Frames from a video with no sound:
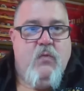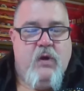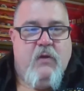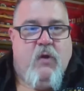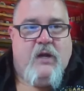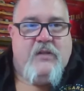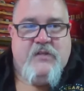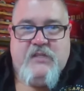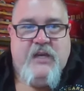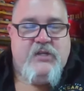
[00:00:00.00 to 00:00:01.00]
when I walked in
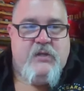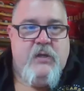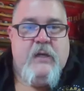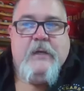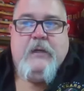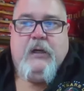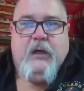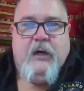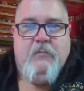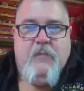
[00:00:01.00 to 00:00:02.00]
the station
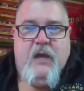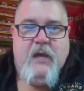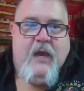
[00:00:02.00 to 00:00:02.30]
um,